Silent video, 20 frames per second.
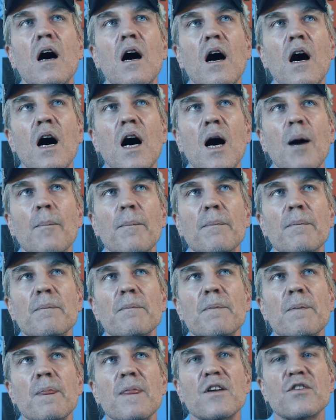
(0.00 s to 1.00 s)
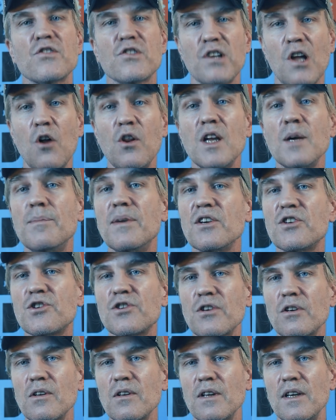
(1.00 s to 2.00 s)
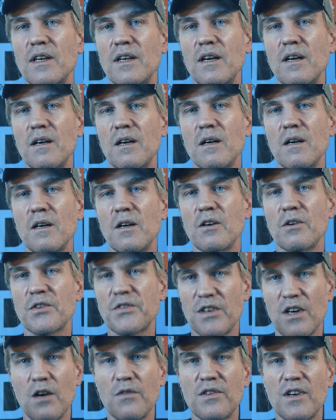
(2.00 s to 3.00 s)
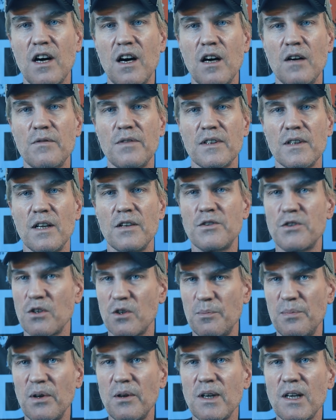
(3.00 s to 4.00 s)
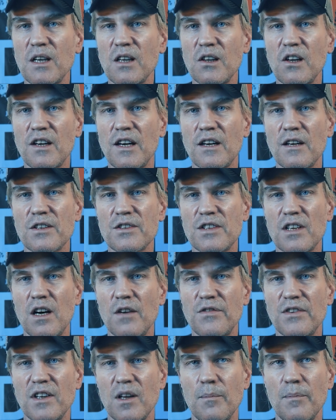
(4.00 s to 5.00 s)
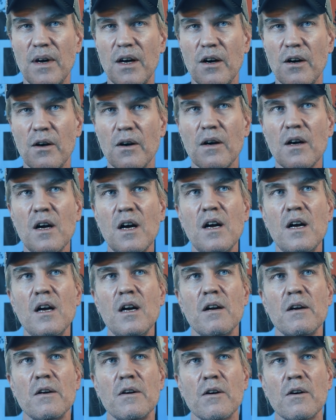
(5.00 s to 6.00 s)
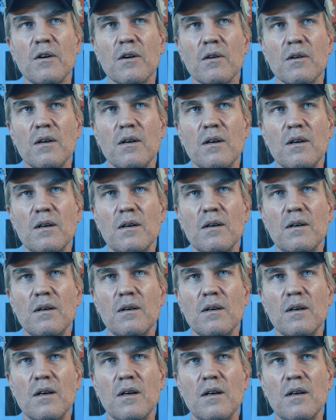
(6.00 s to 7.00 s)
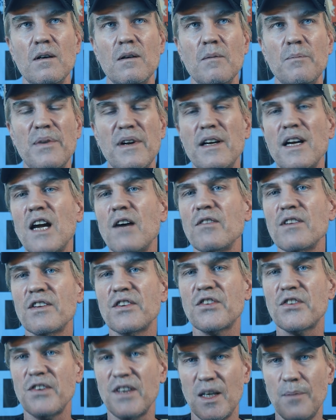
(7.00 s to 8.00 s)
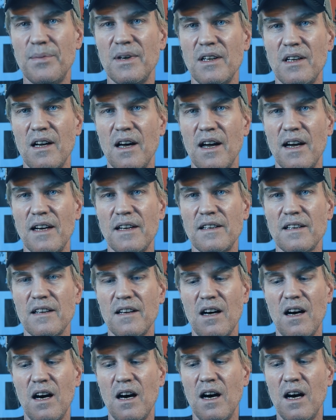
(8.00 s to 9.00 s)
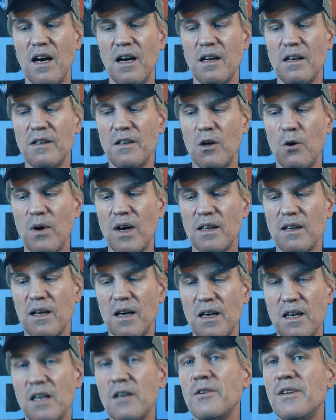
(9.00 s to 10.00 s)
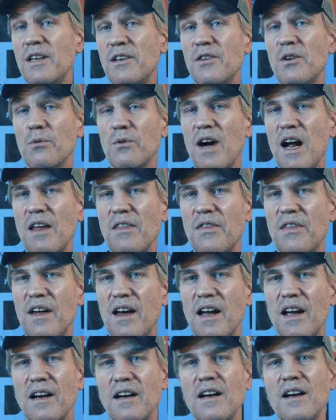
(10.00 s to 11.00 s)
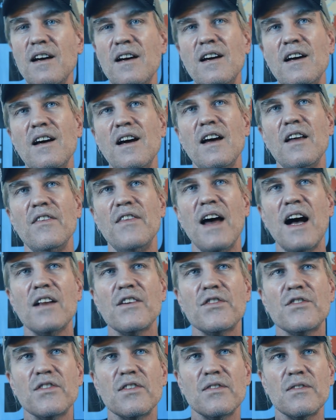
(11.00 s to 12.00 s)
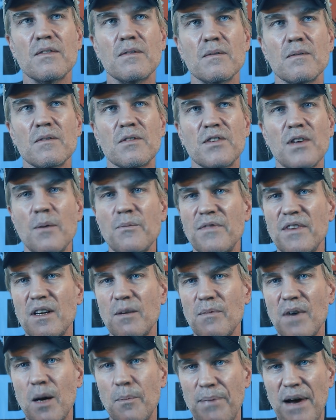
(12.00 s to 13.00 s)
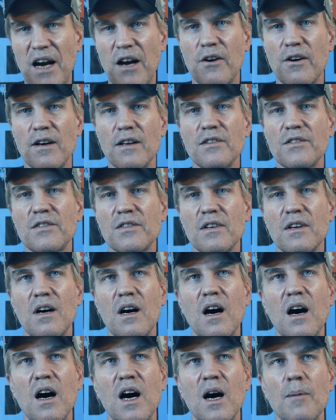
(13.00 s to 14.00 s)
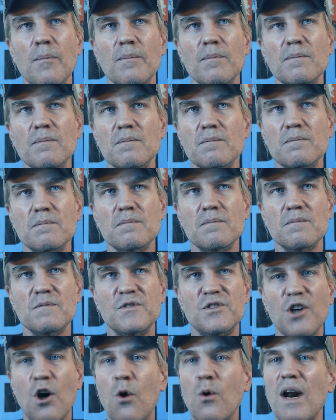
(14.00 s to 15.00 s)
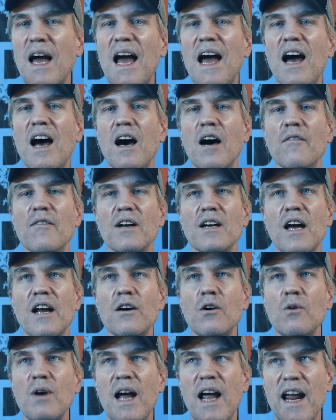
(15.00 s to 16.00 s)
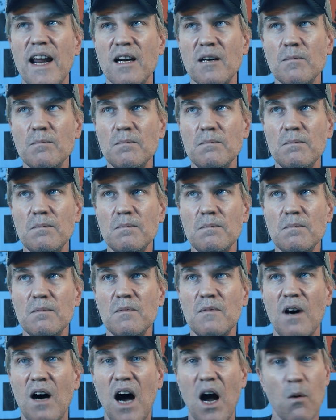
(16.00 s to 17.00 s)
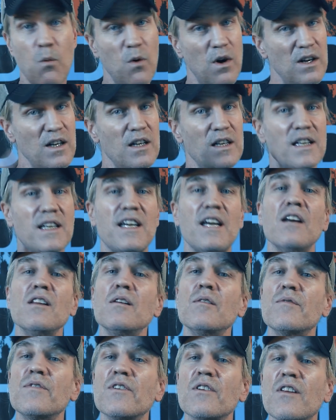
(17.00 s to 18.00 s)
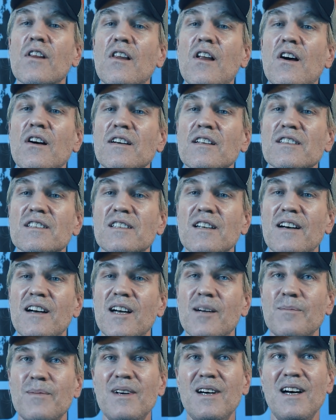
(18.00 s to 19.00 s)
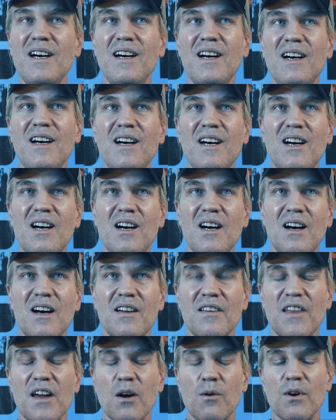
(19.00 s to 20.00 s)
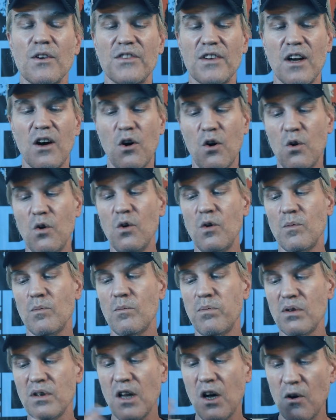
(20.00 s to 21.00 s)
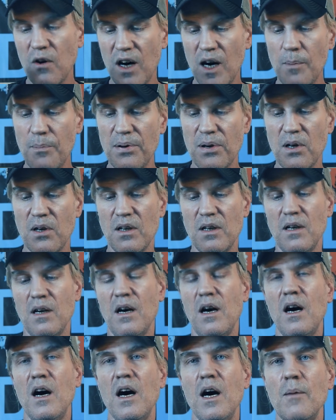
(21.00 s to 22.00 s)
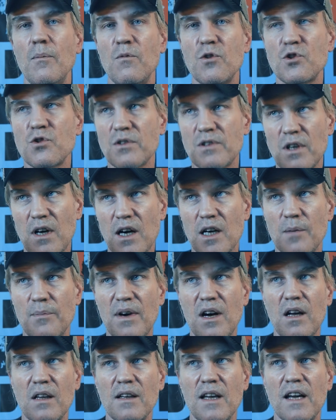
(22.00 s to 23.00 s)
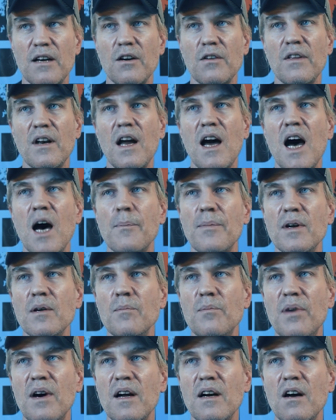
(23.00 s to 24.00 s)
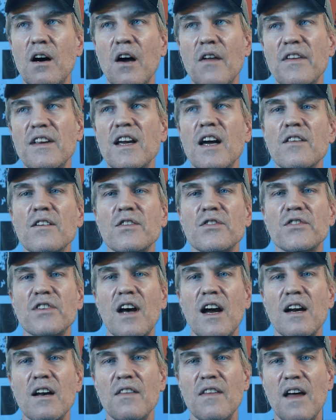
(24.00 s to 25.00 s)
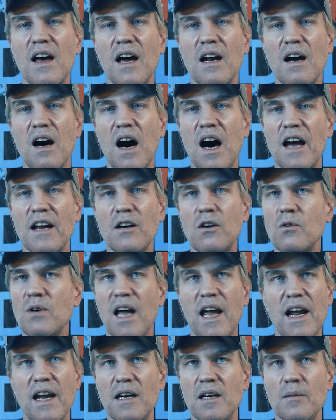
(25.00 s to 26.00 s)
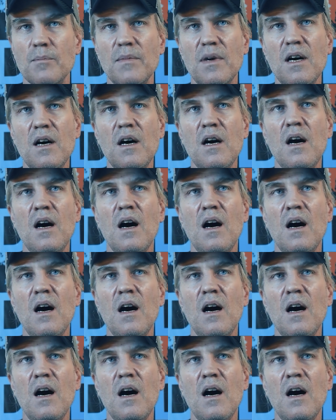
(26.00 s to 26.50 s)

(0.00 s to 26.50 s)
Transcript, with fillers: um, slowly but surely, your self confidence, your ability to look at yourself in the mirror, your being able to sleep at night, uh, knowing that you did the right thing, that's something my parents um, don't have, and I don't hate them. I wanted to kill them for the longest time. There was a whole blow up, um, which we'll talk about later, that happened. But on the other side of that, I don't hate them.